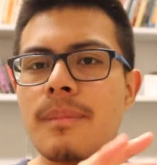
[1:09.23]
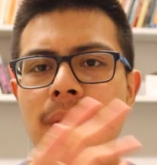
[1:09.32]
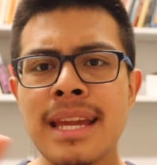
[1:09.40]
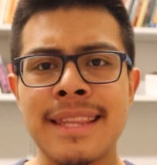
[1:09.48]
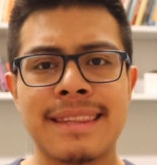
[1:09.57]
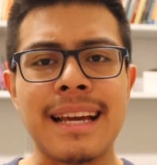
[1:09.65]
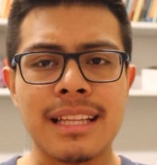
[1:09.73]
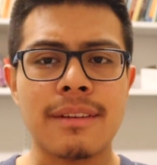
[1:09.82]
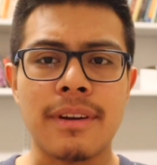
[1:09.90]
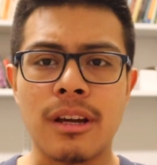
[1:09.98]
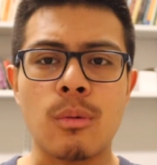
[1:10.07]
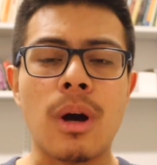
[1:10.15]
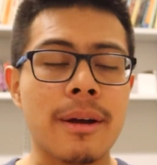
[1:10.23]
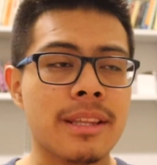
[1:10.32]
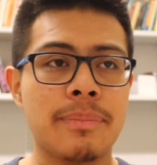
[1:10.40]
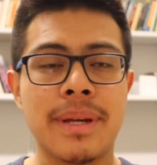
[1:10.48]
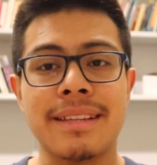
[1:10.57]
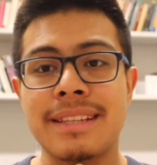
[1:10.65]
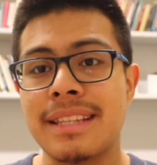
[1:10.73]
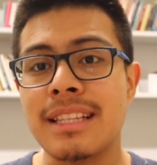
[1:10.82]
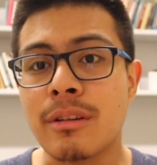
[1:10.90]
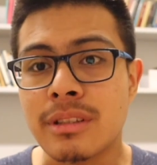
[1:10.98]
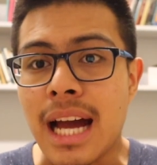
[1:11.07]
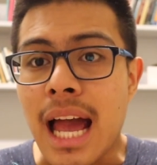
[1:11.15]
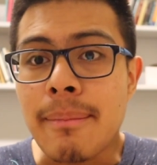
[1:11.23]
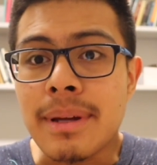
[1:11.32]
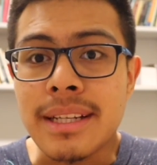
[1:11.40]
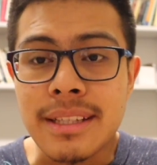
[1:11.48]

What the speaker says: it's selling very well. It's because it's Neil Diamond.